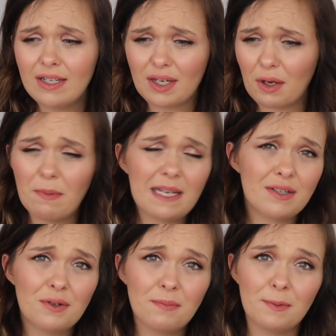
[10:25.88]
to go back
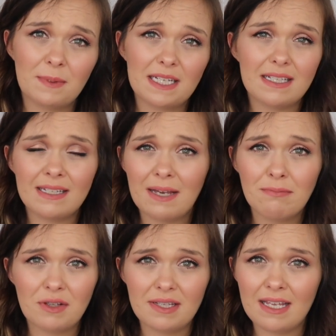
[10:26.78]
to normal, because it's
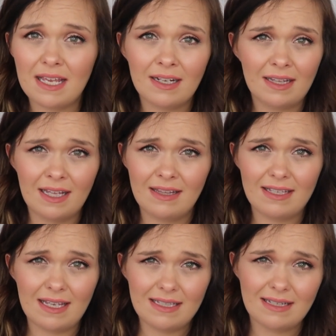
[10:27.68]
9 months in and then
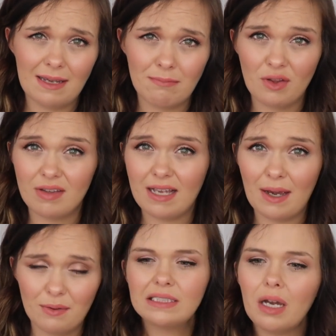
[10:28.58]
they say it's 9 months
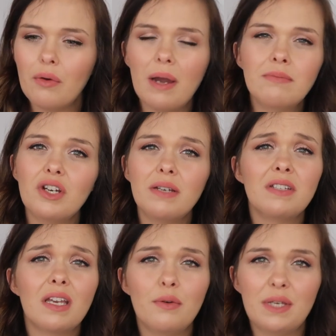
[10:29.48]
out. So I'm trying
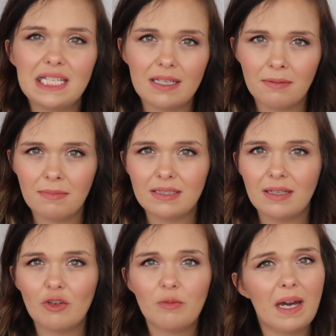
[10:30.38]
to go easy on
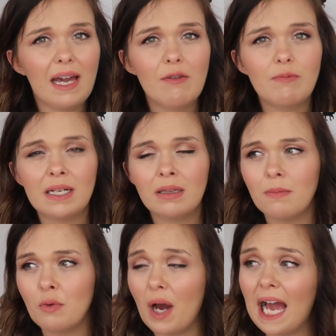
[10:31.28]
myself, but I have been a
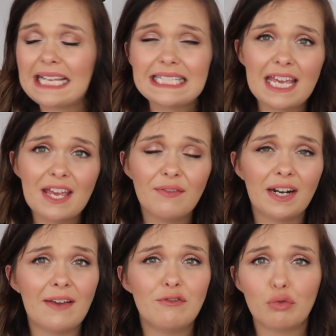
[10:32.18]
lot more active
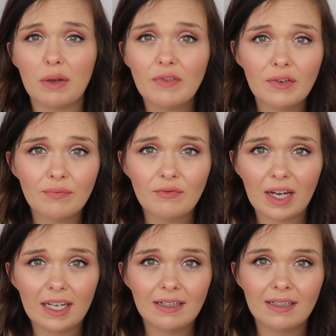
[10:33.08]
and I've driven
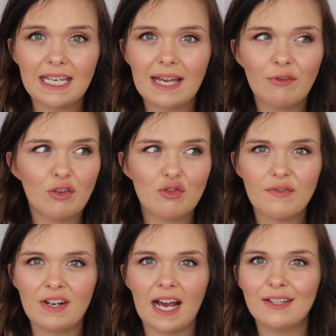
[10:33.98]
finally. I've not
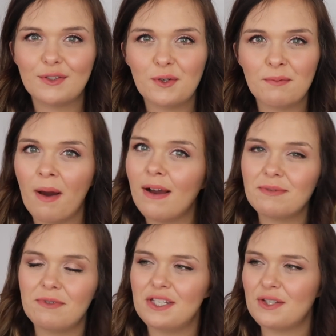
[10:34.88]
driven at all,
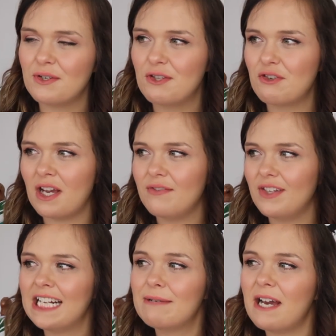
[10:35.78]
Mark's been doing all the
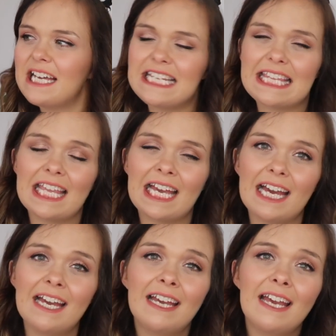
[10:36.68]
driving, but I did
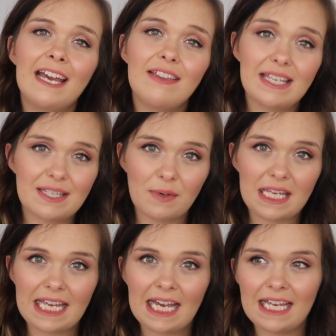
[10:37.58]
that this
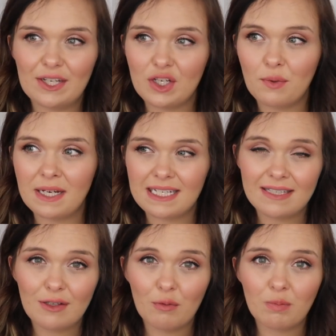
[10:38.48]
week. I actually went
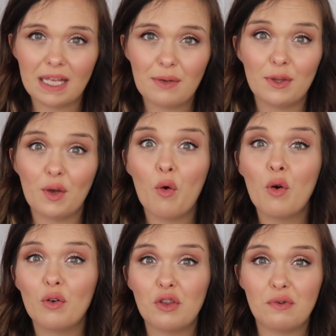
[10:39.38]
to soft play with
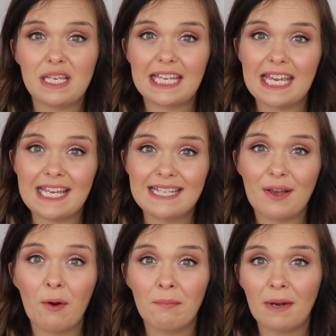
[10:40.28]
all 3
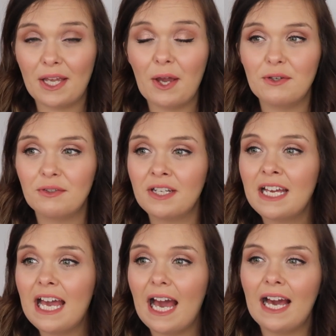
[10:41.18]
kids on my own,
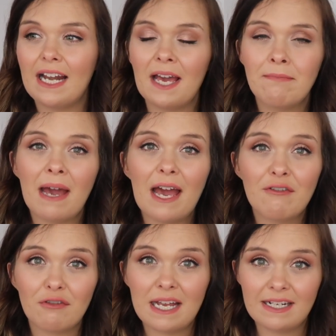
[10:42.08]
and I met
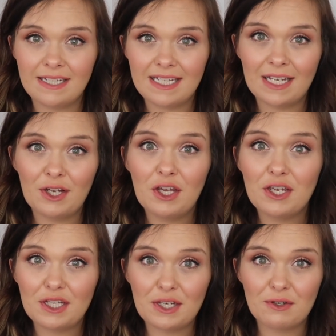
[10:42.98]
a friend and
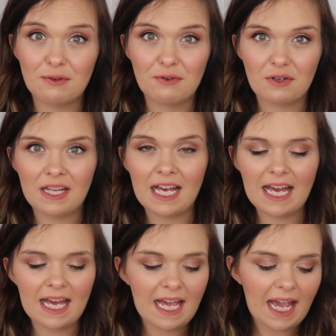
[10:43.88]
her 2 children
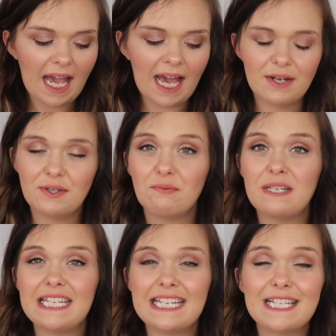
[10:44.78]
there, and
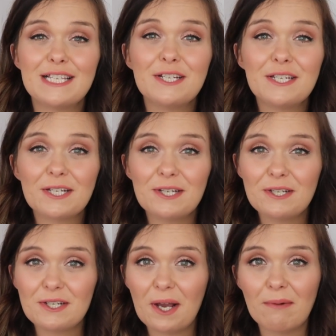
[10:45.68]
we did such a
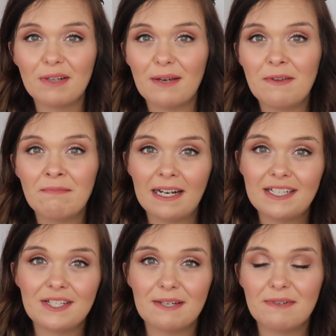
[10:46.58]
good job. Like, we
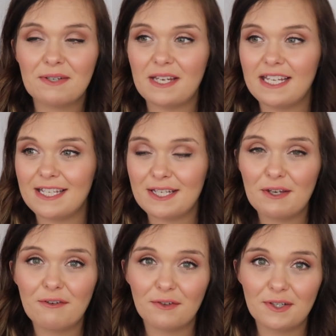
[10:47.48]
managed it between the
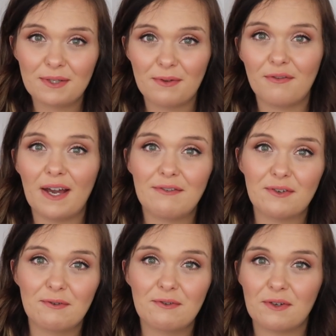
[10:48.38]
2 of us with 5
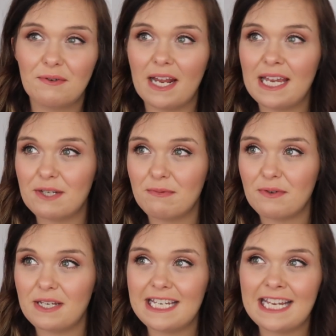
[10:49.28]
children aged
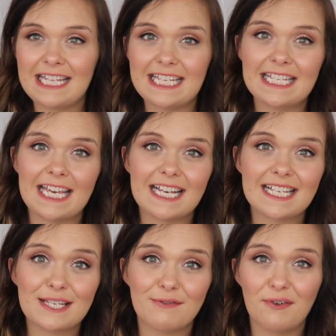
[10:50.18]
between nearly
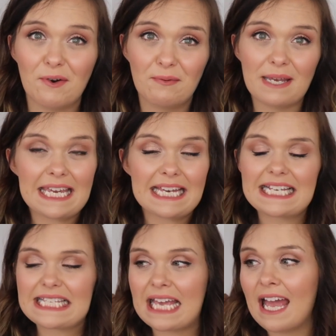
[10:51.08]
6 to 4
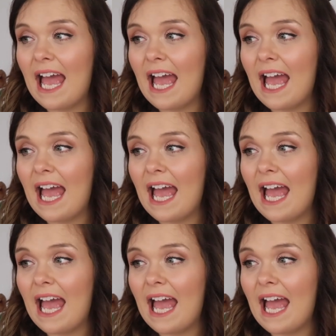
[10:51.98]
weeks,